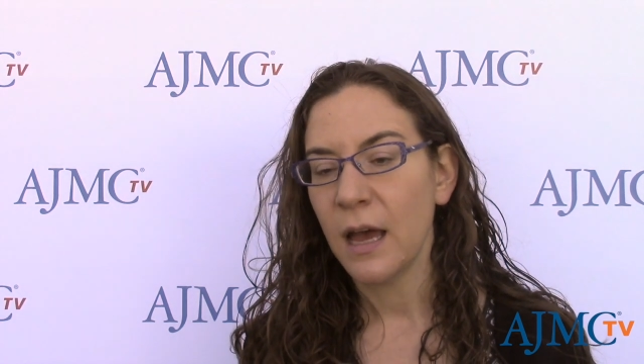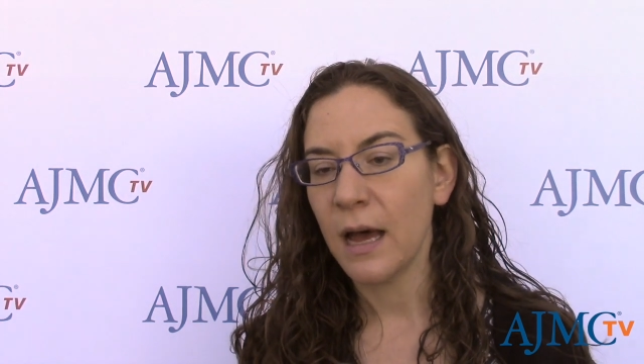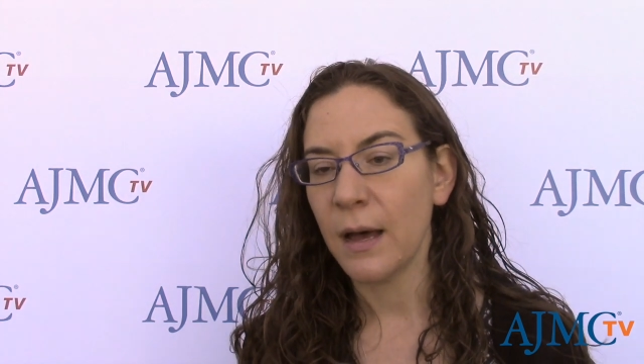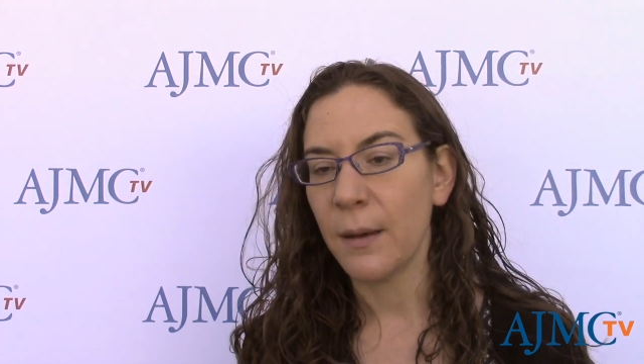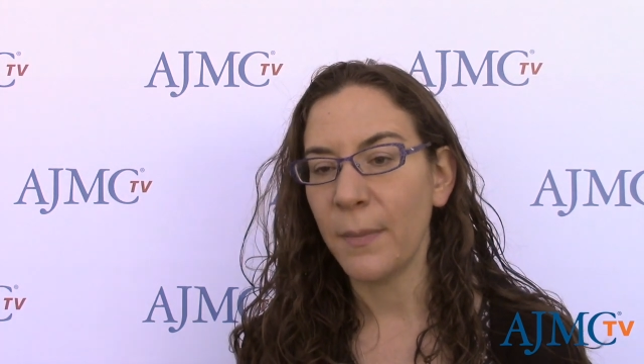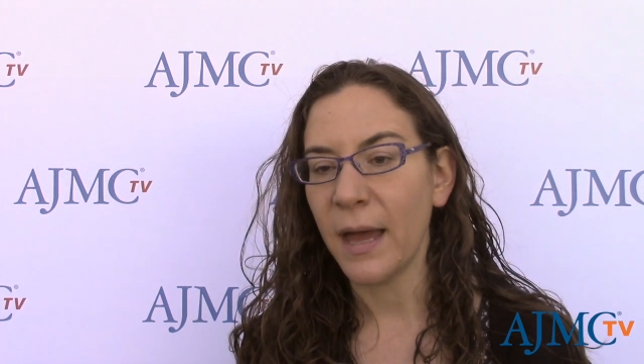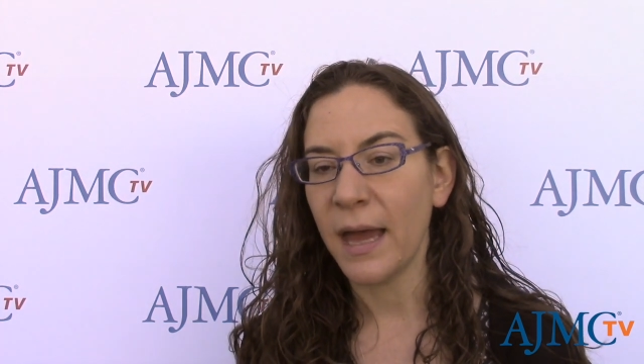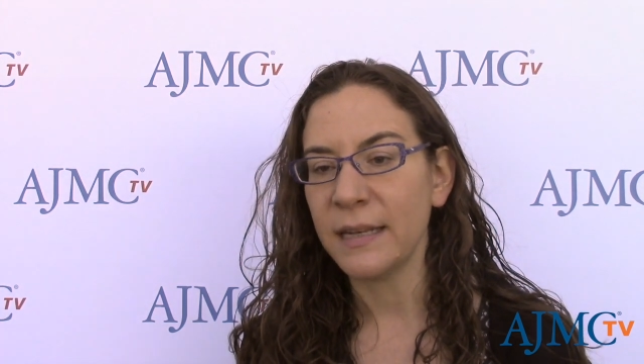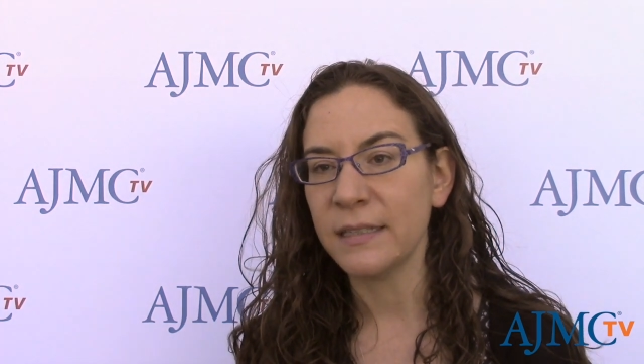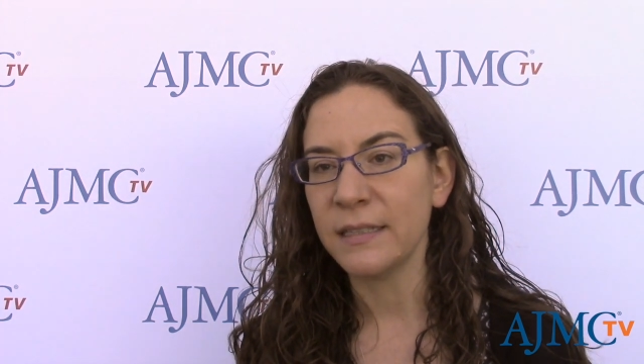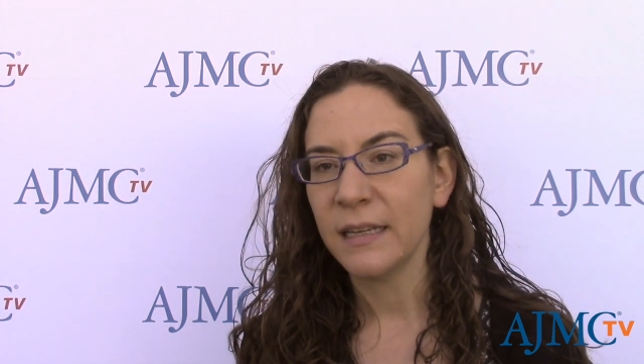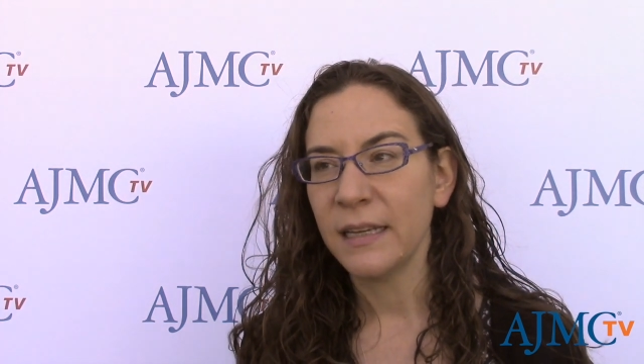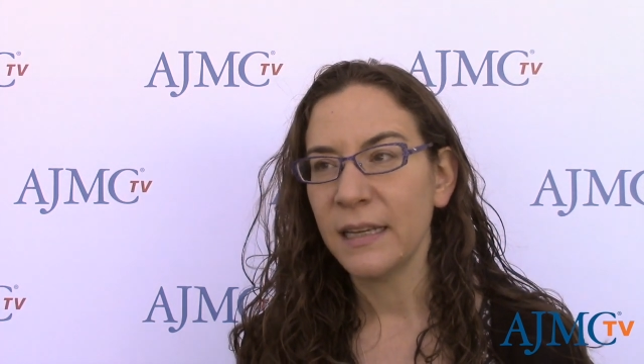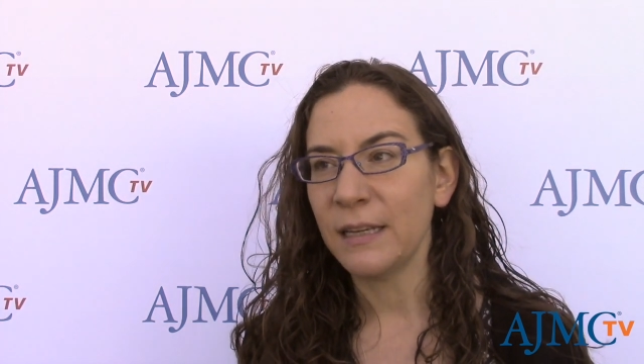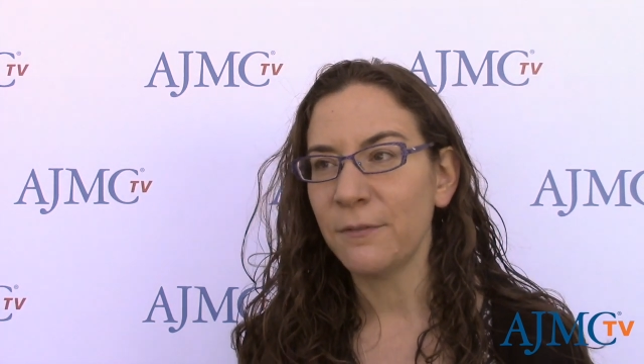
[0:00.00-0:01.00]
And
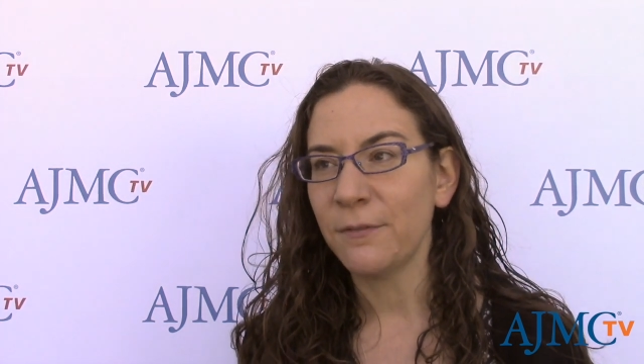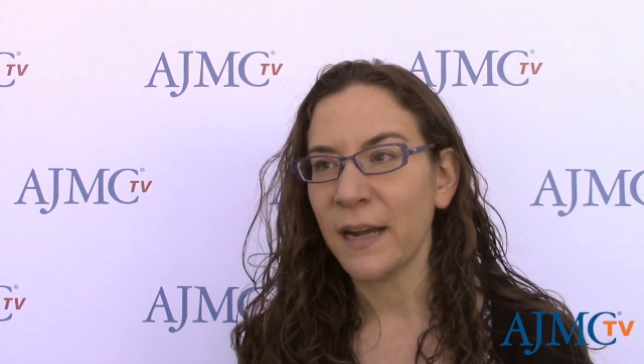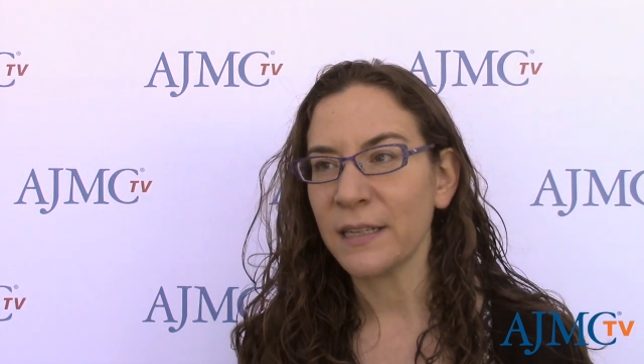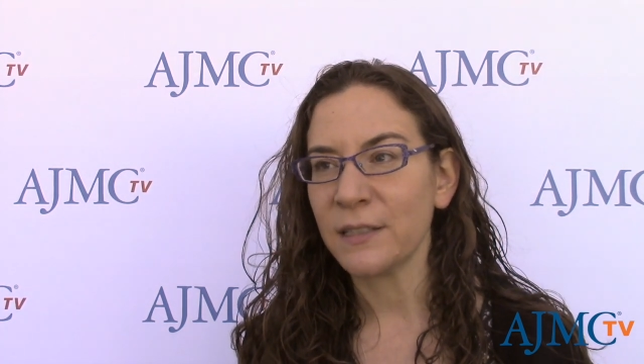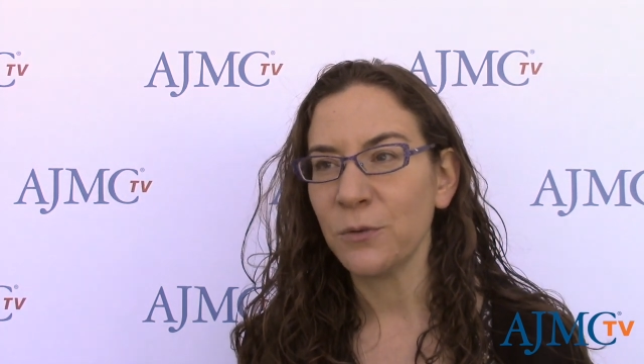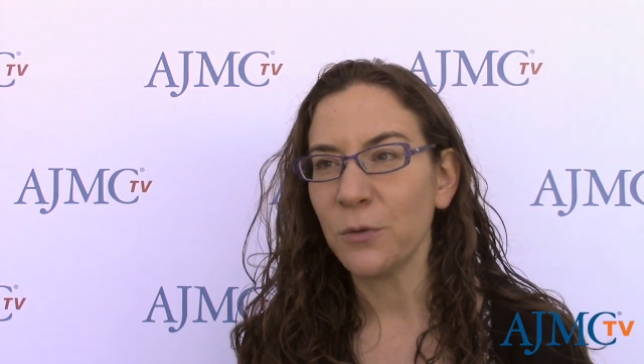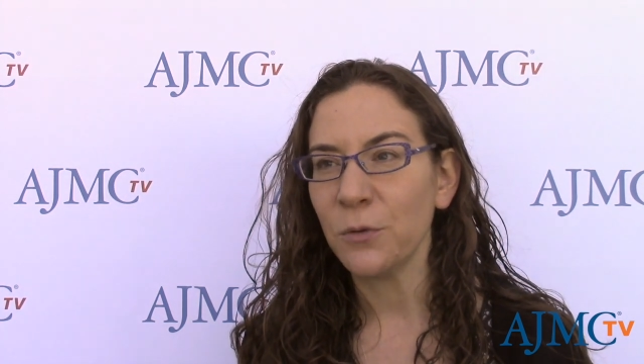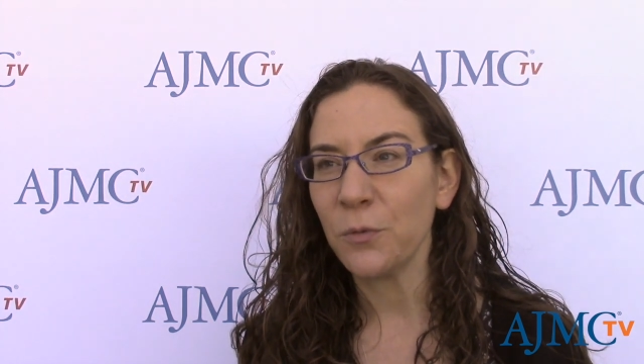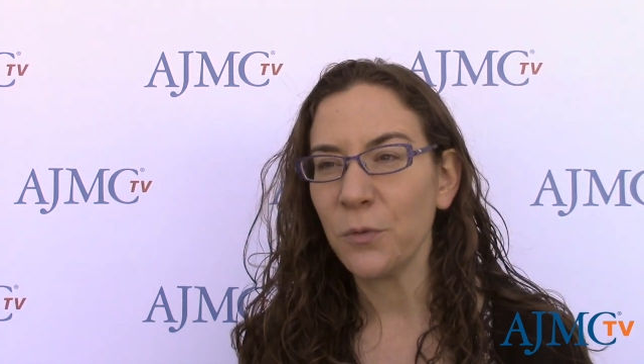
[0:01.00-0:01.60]
in fact,